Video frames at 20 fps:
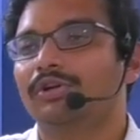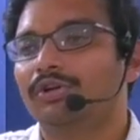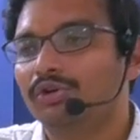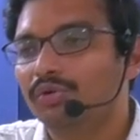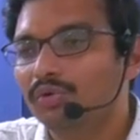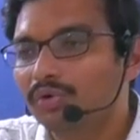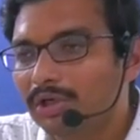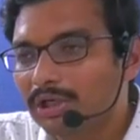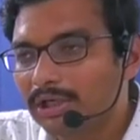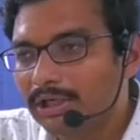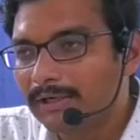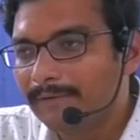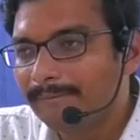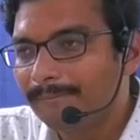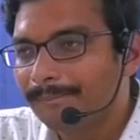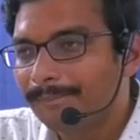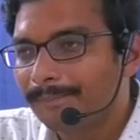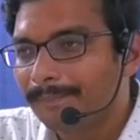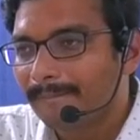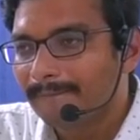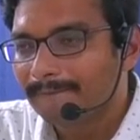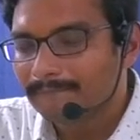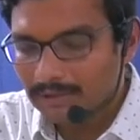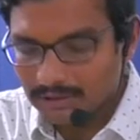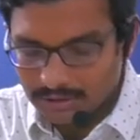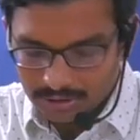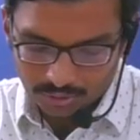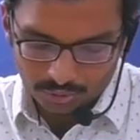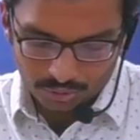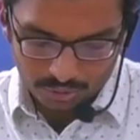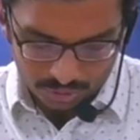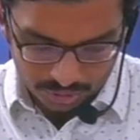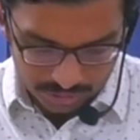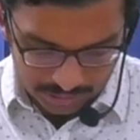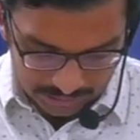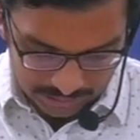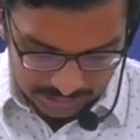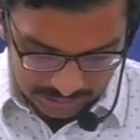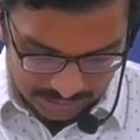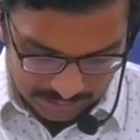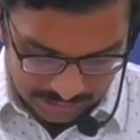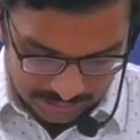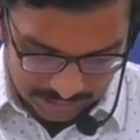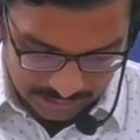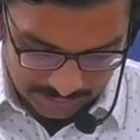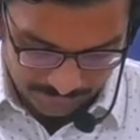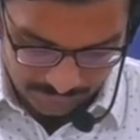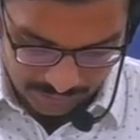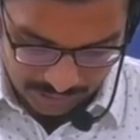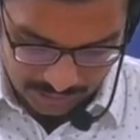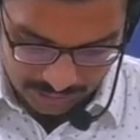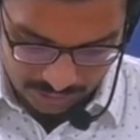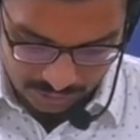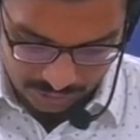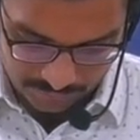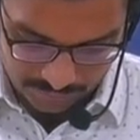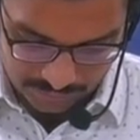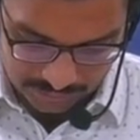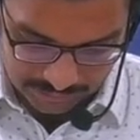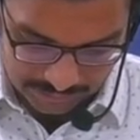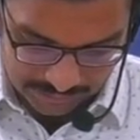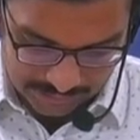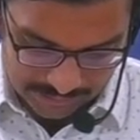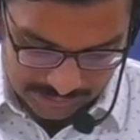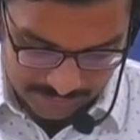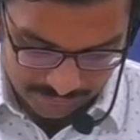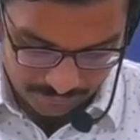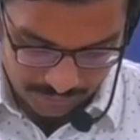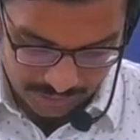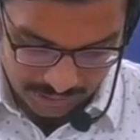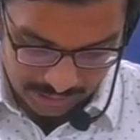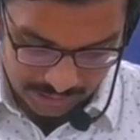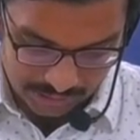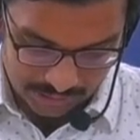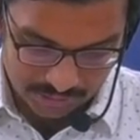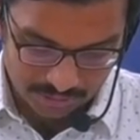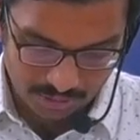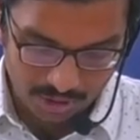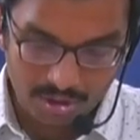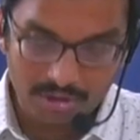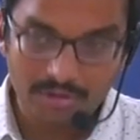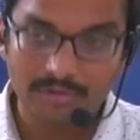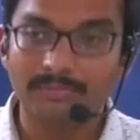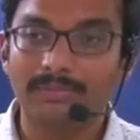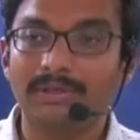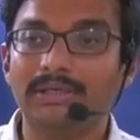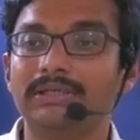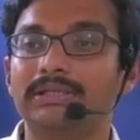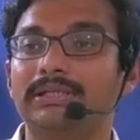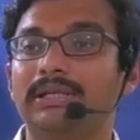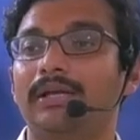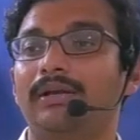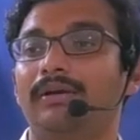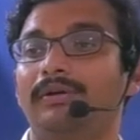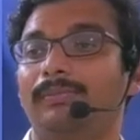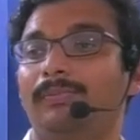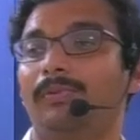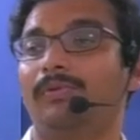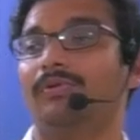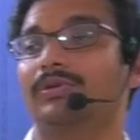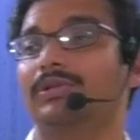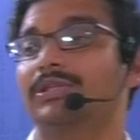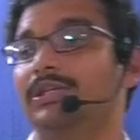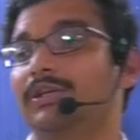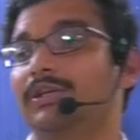tutoring, to know the difficulty of the things, various documents and reports.